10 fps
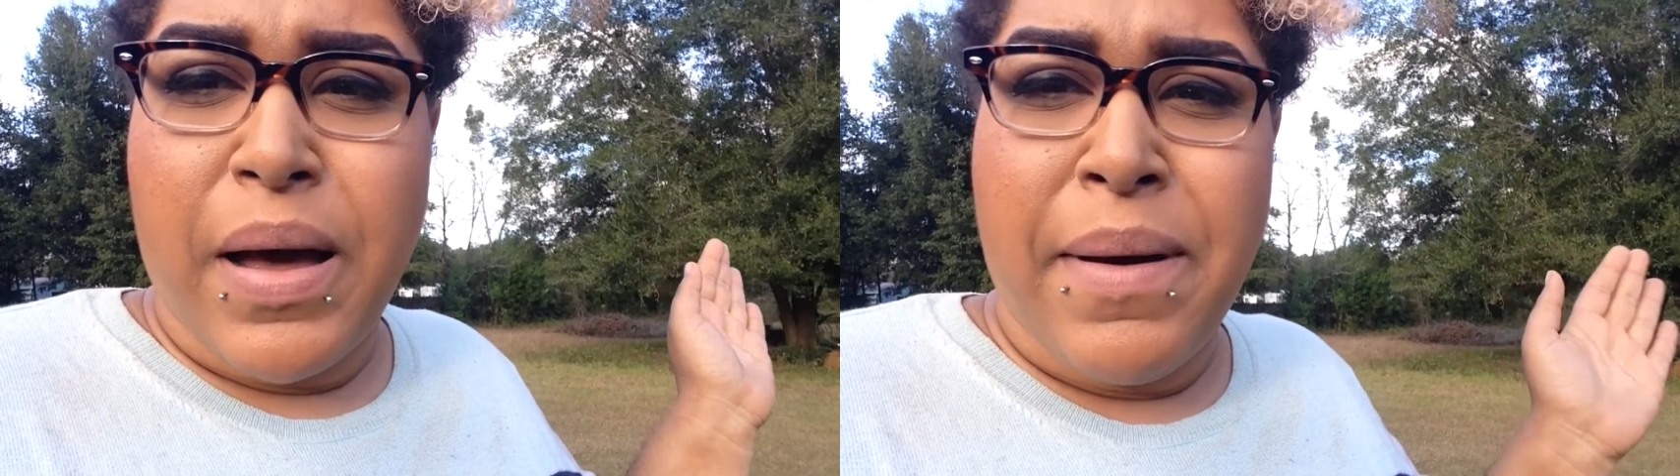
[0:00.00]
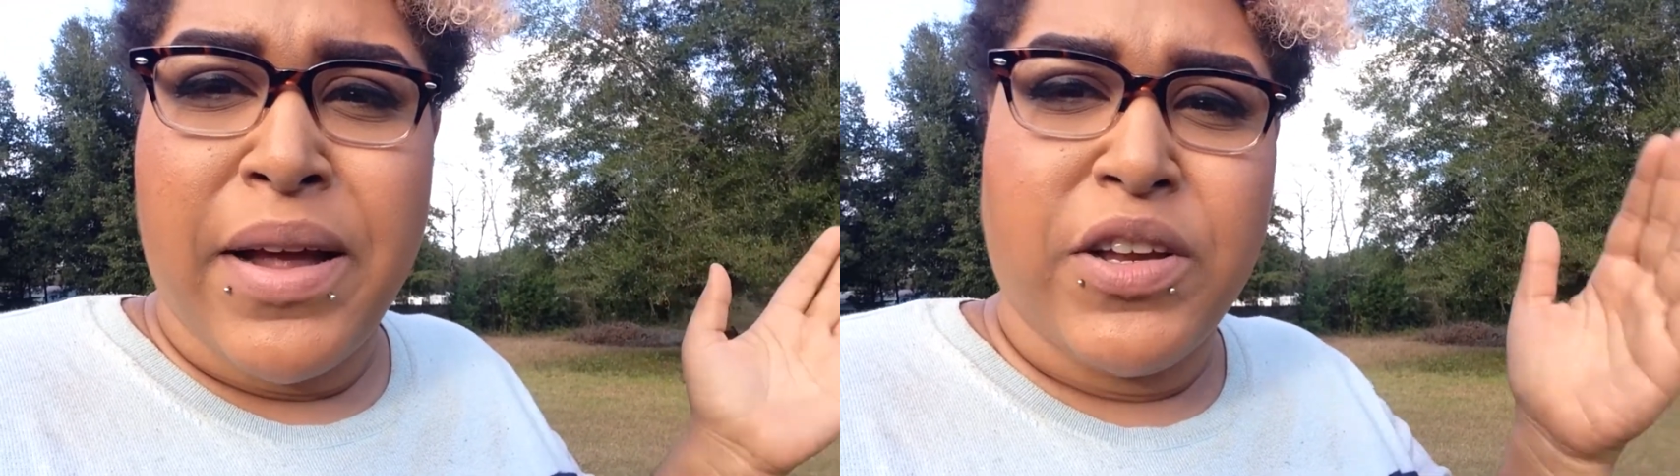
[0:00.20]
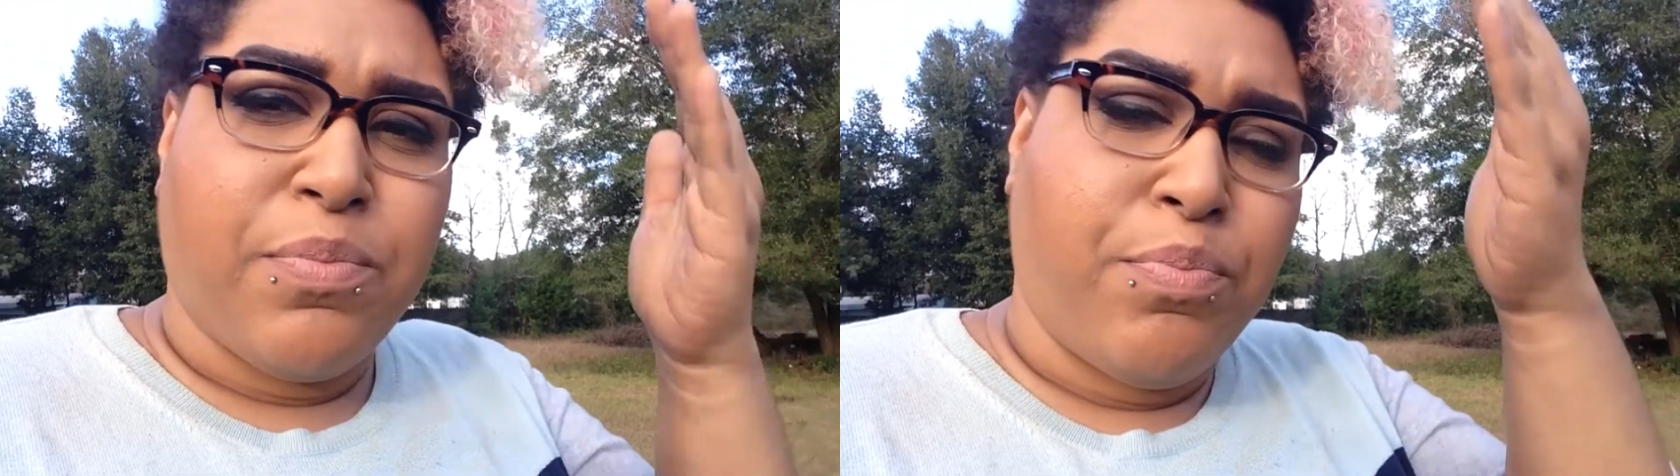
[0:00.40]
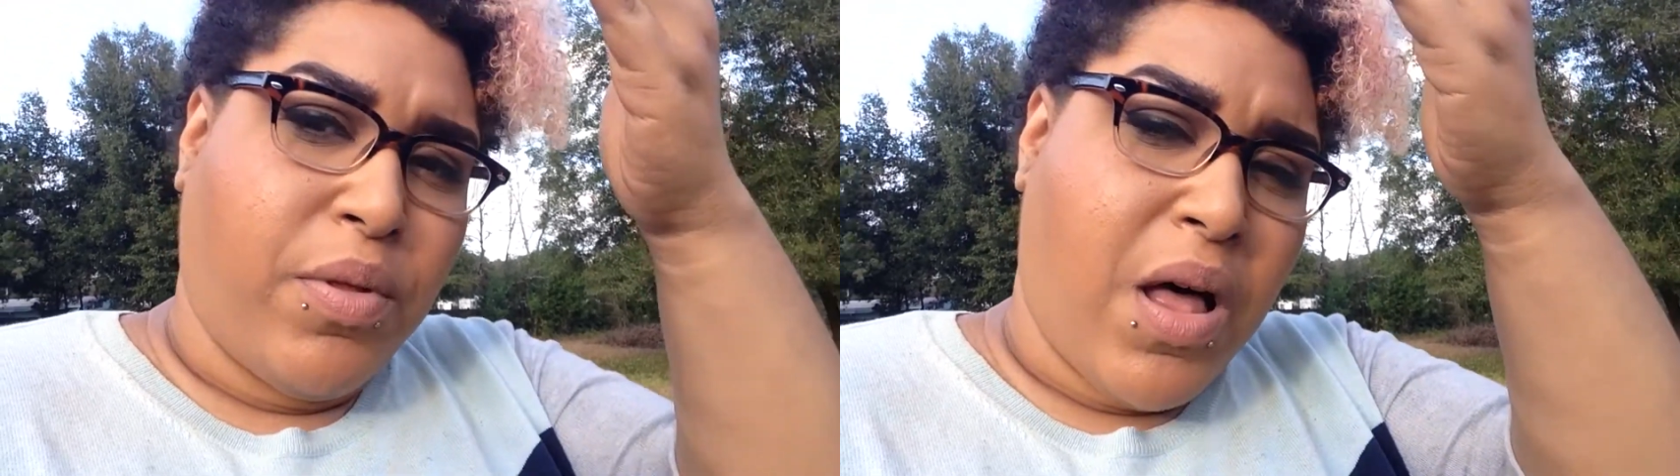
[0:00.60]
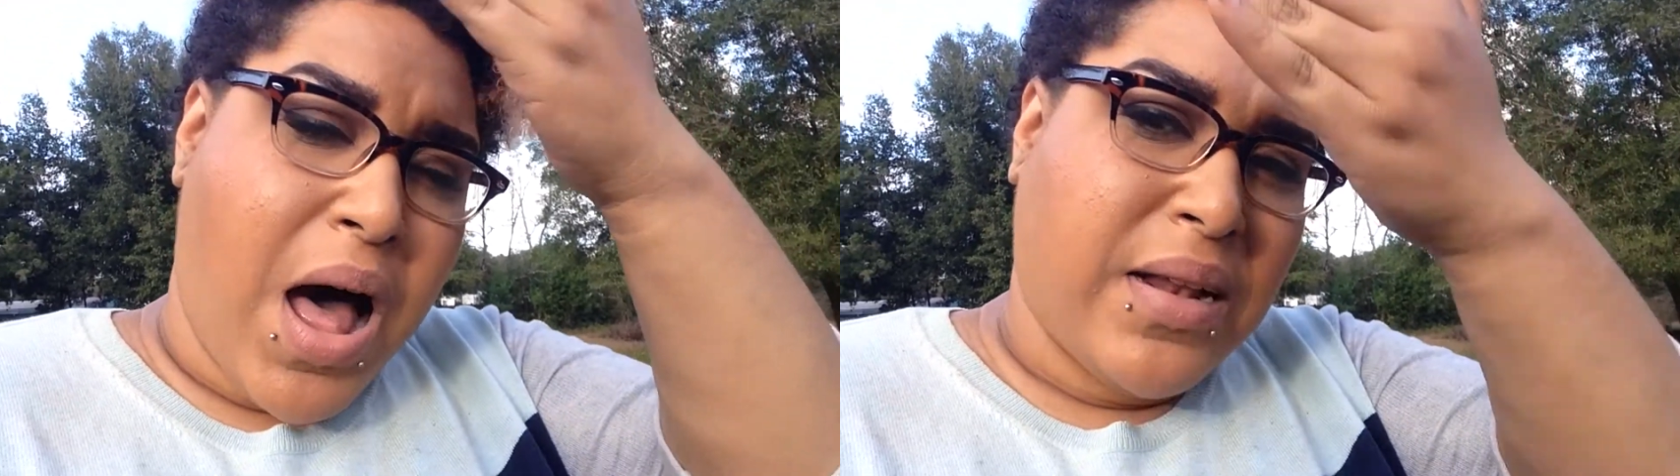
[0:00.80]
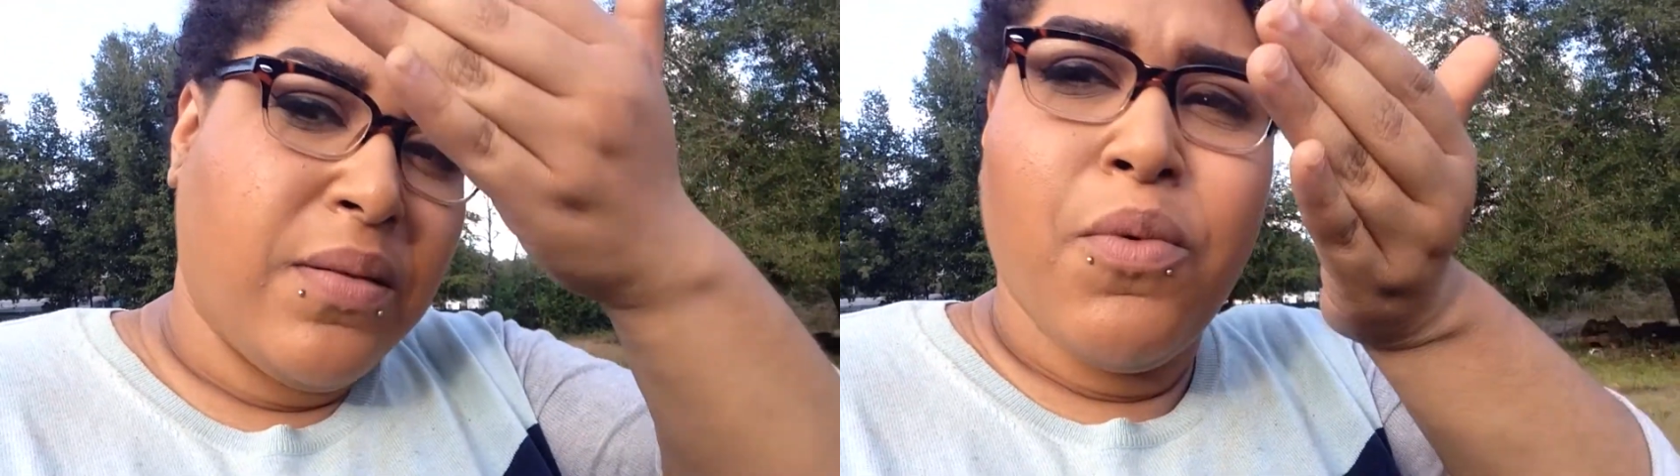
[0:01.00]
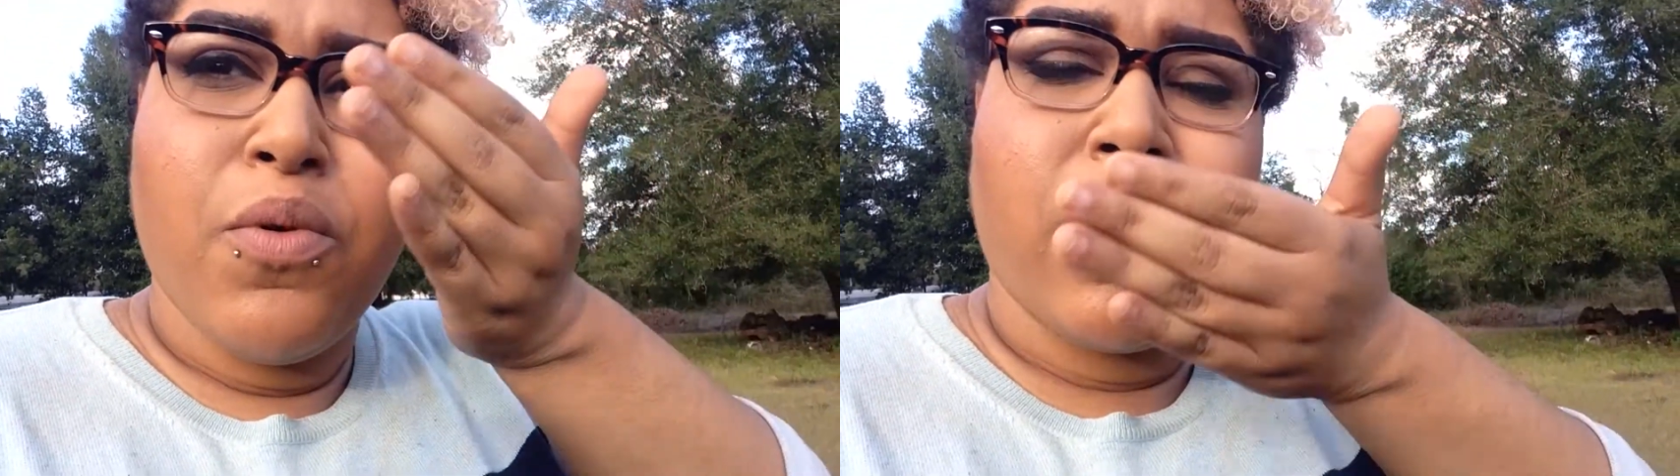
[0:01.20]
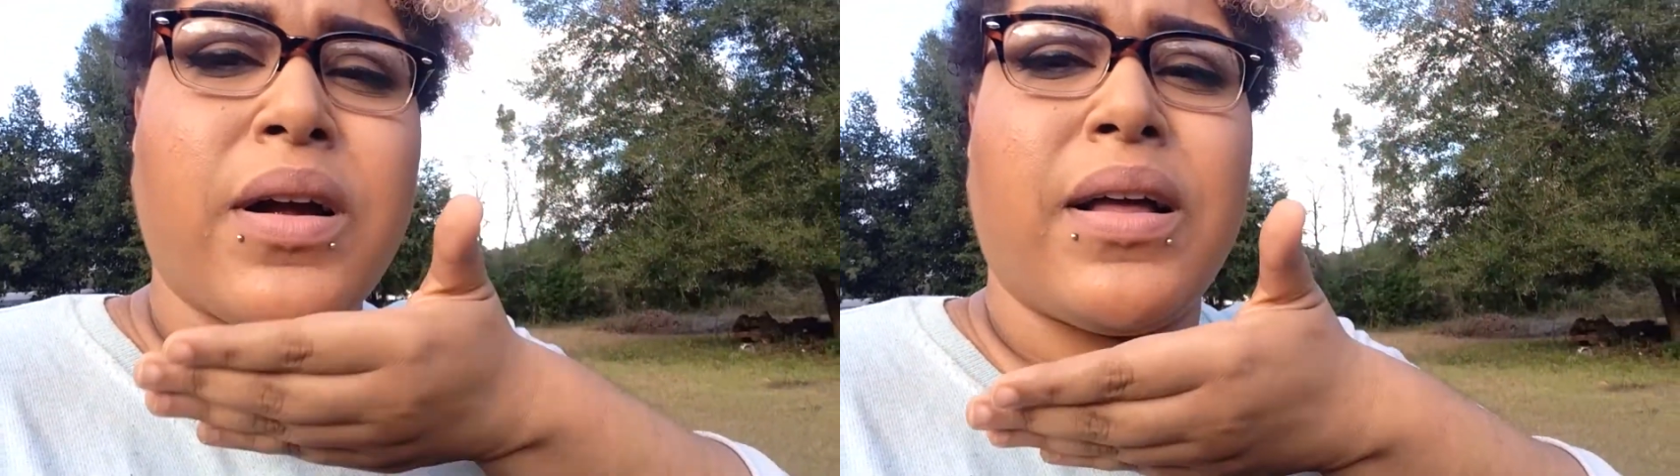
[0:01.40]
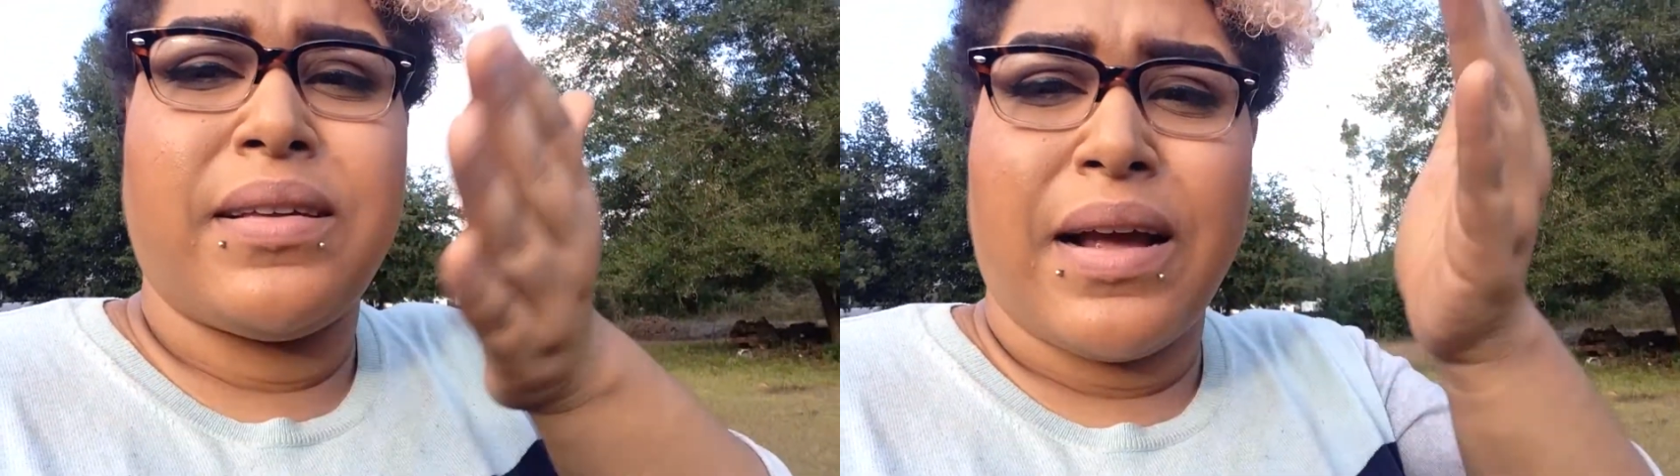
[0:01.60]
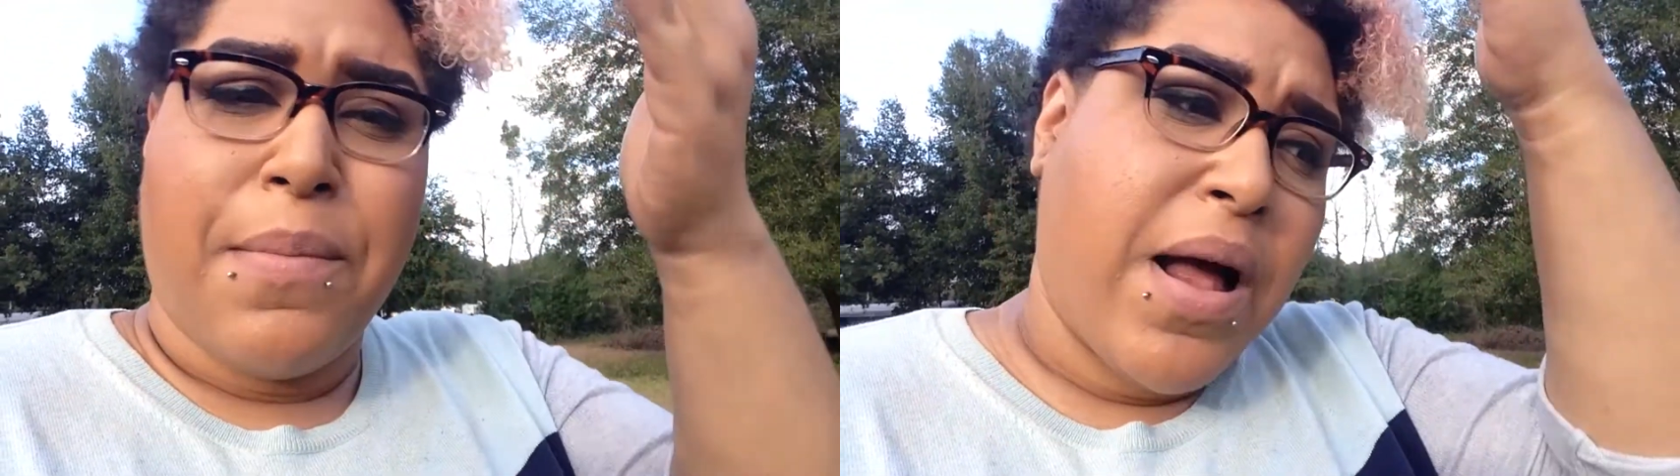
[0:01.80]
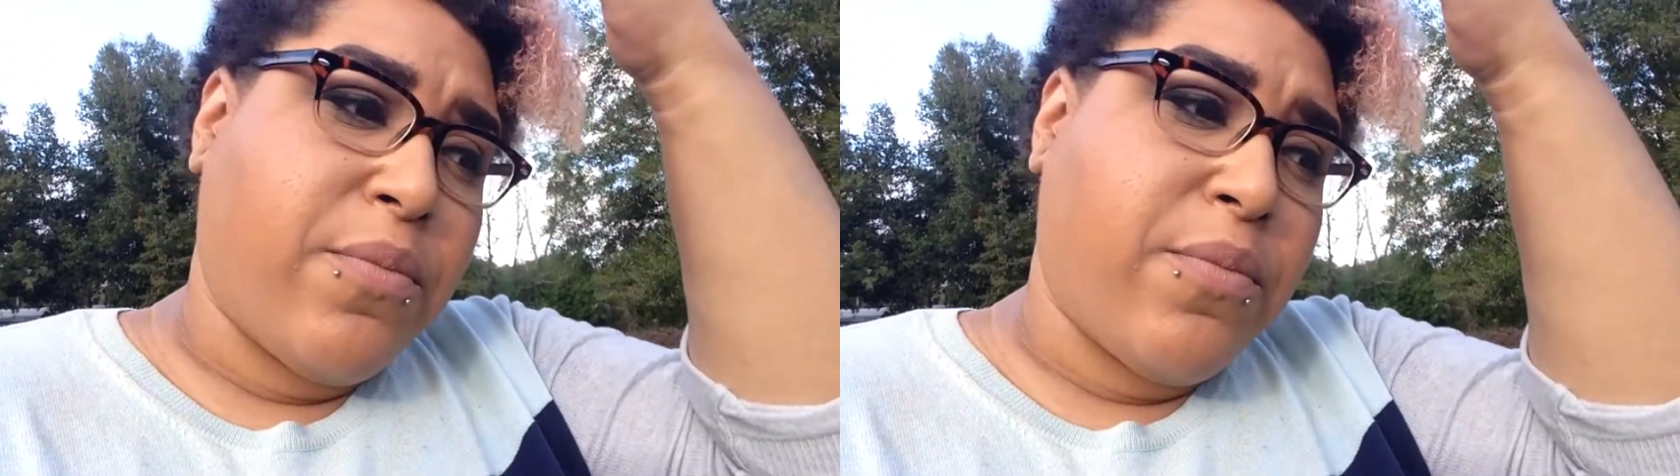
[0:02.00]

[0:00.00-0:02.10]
I might just blot more, because I'm